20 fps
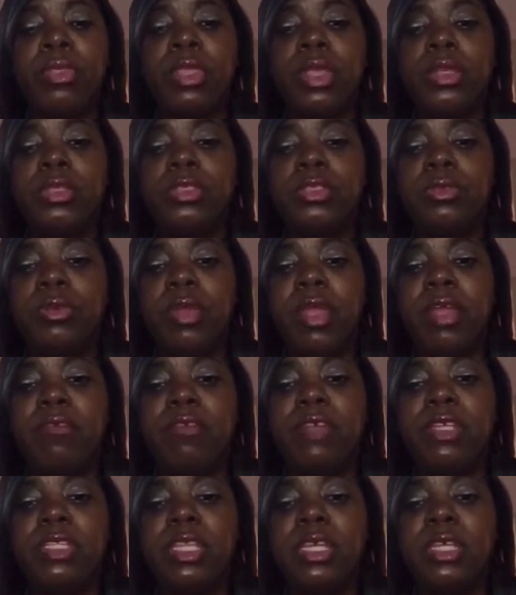and do
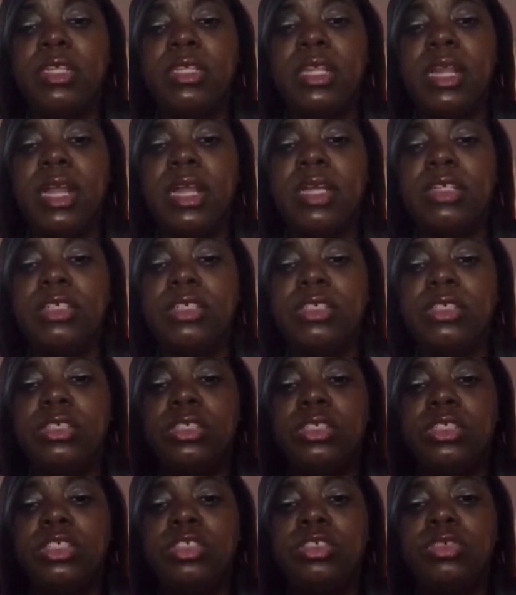everything that I
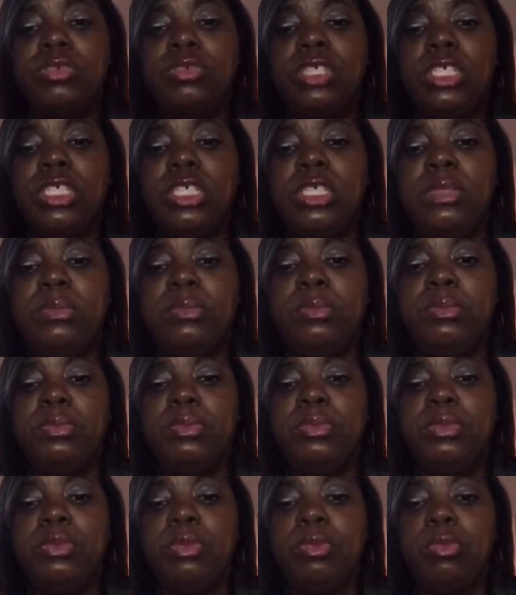could to keep
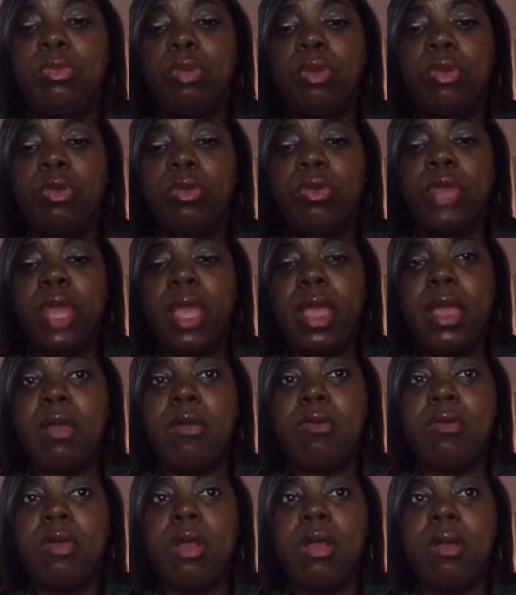the word
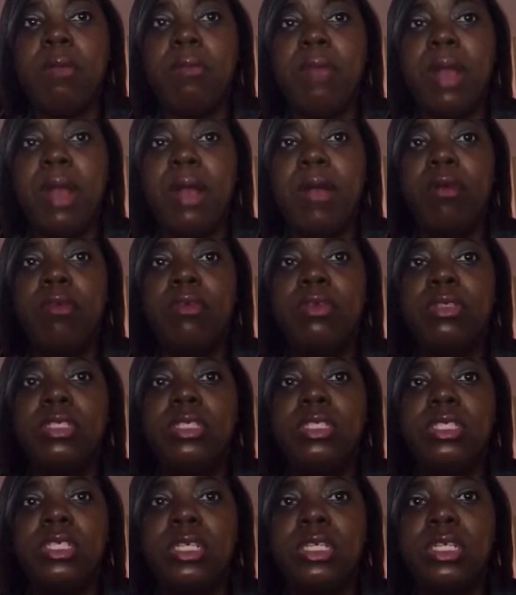out about
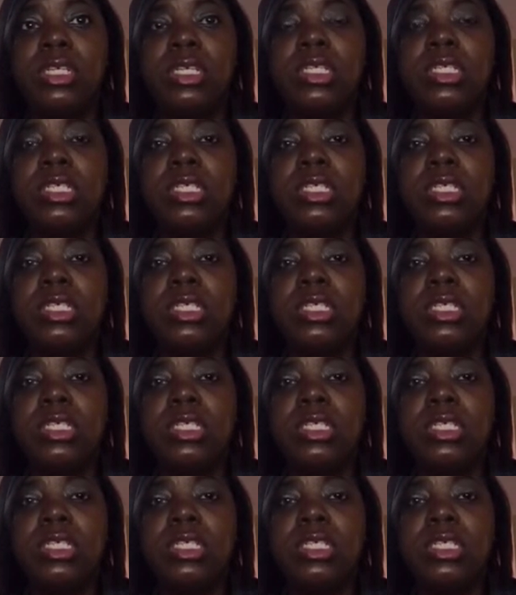Dylan.